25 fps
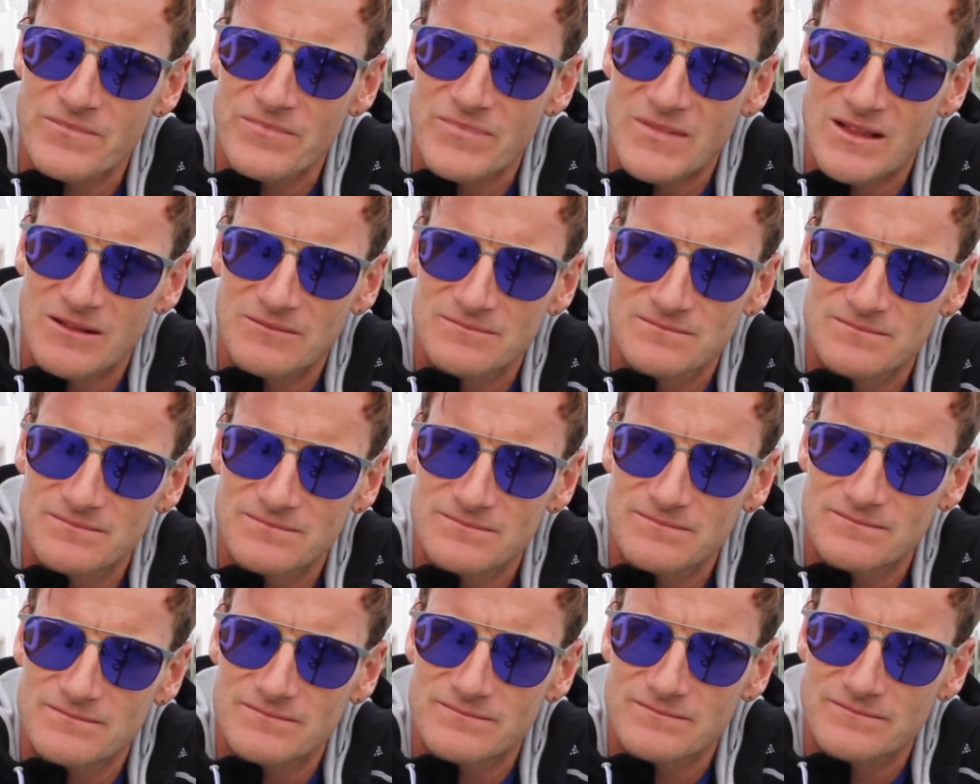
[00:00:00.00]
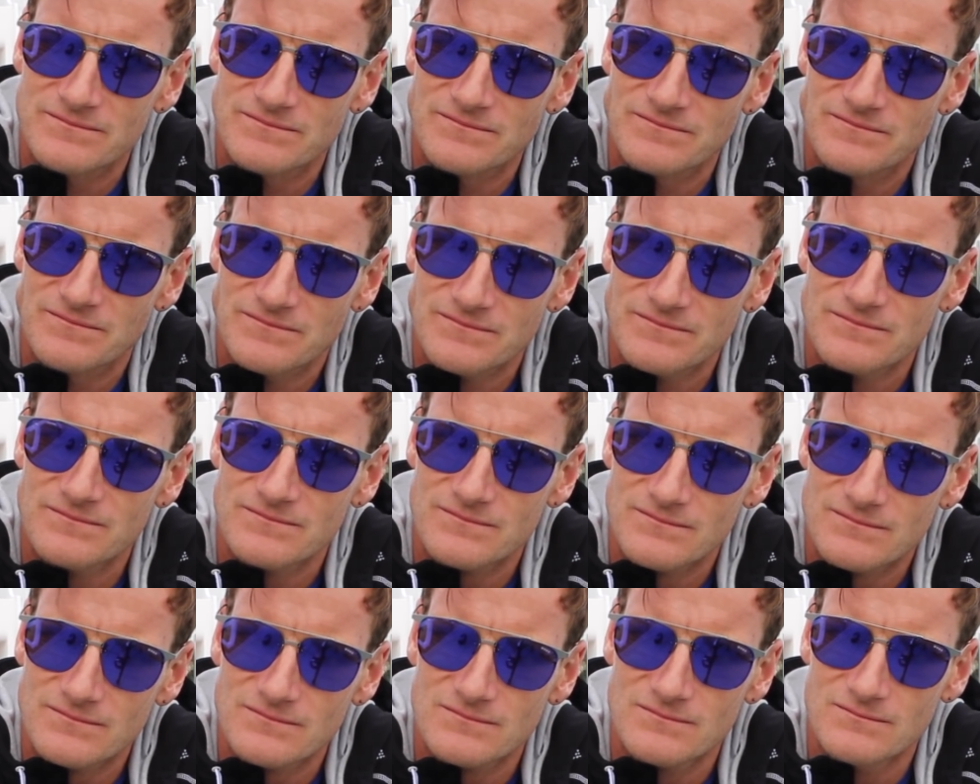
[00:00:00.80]
And going back to the
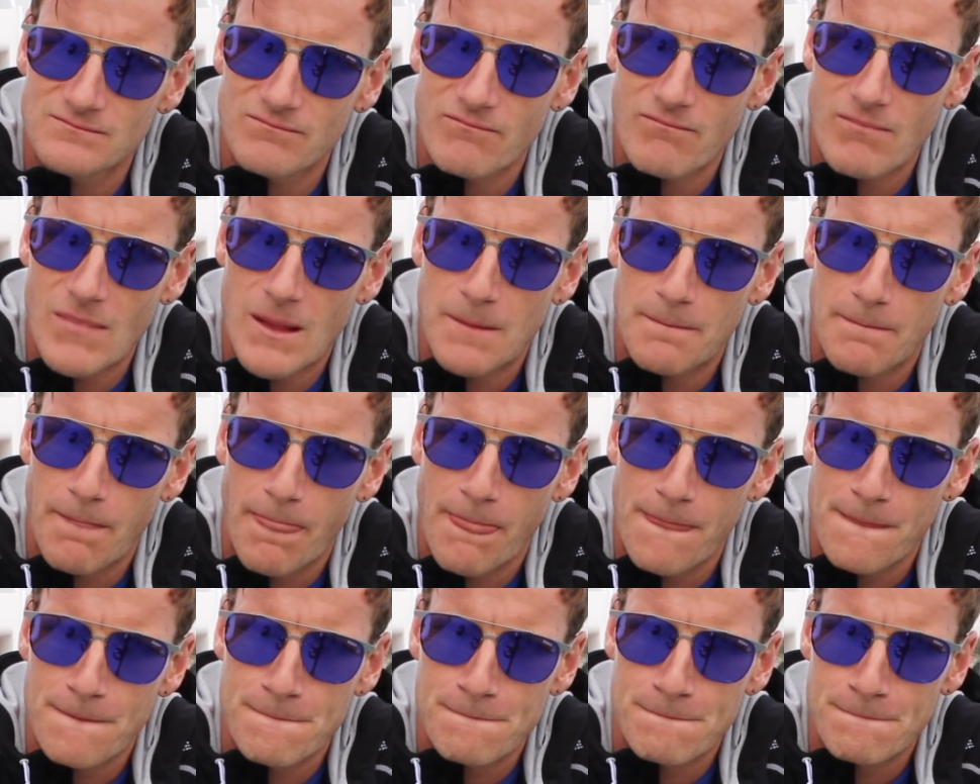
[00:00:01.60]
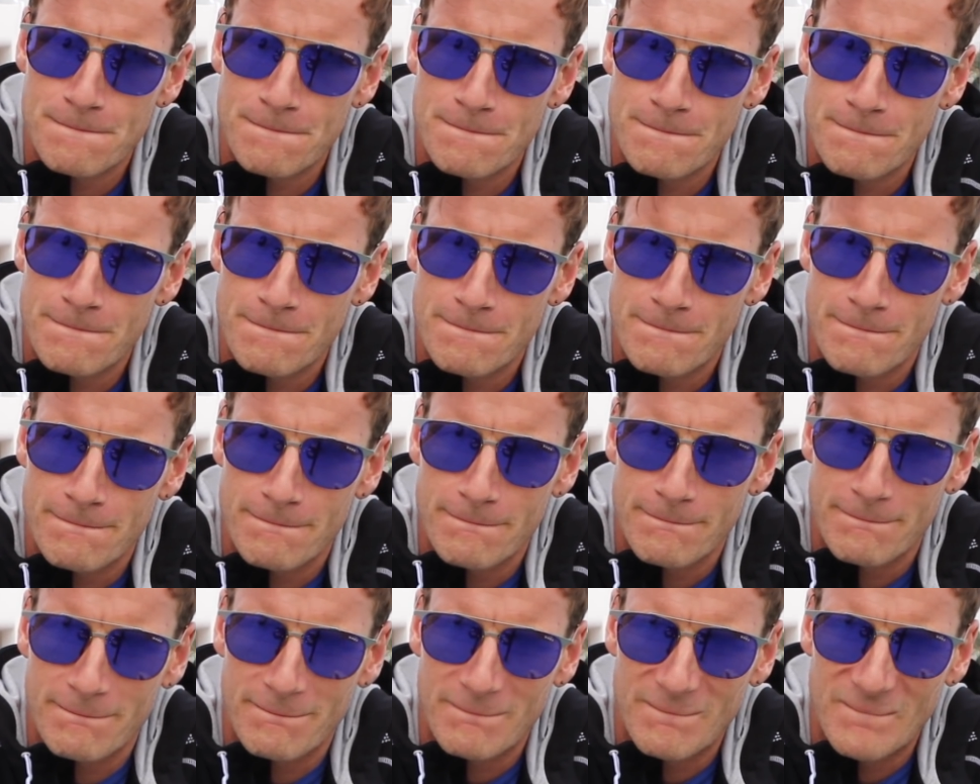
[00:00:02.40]
coaching, you obviously changed your coaching
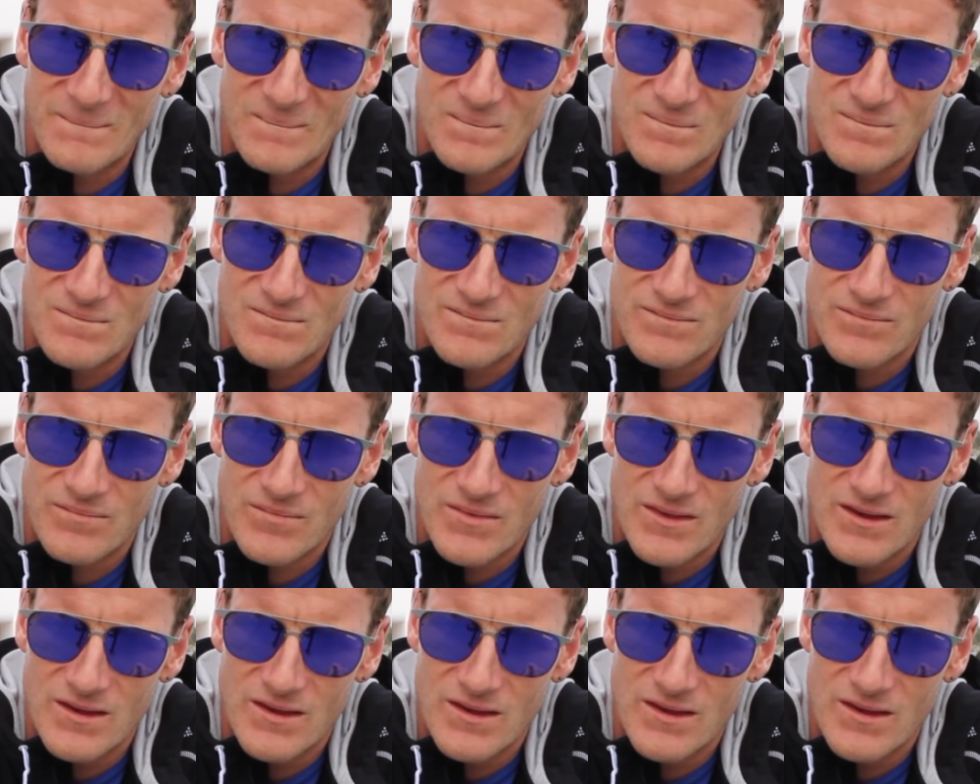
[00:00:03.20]
setup this year.